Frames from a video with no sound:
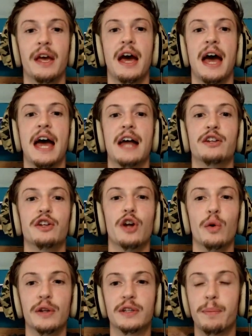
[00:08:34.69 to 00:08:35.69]
and,
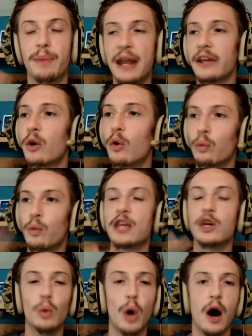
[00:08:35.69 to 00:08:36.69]
depending on where you
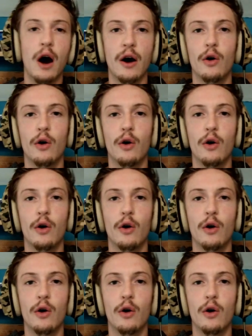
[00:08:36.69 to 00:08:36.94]
are